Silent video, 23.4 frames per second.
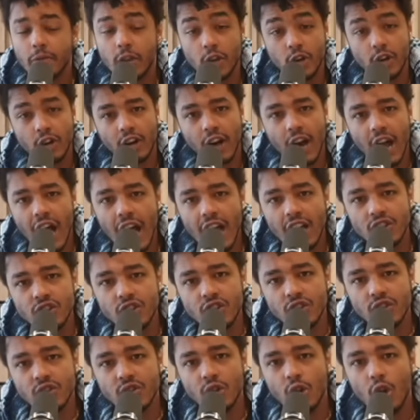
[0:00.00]
Your
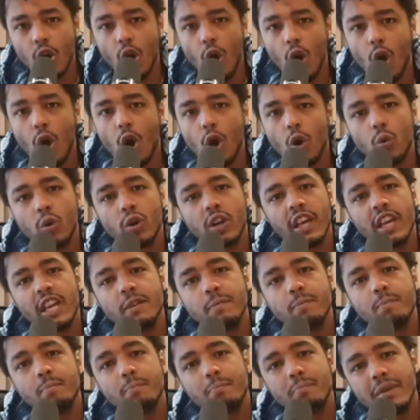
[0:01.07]
conscience would
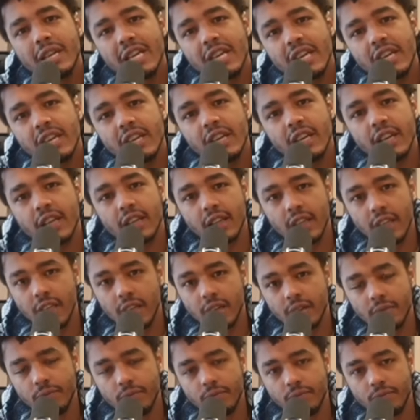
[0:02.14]
immediately
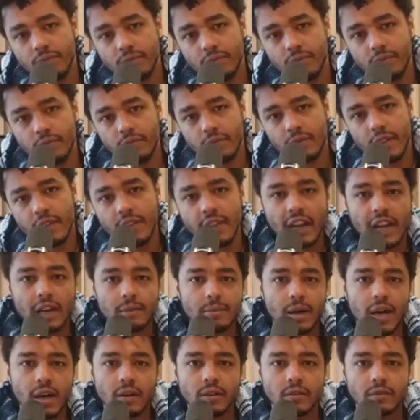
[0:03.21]
think
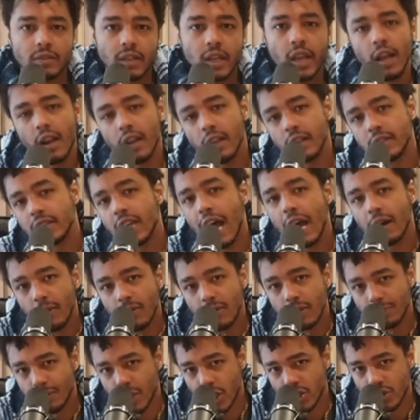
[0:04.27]
about killing Tyrone,
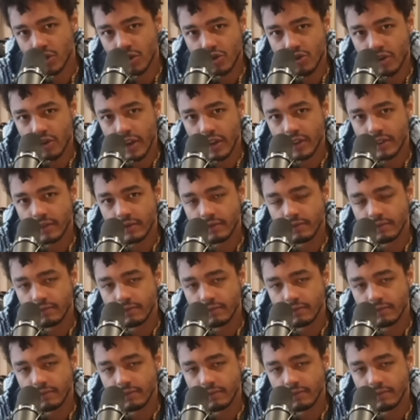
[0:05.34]
the personal trainer,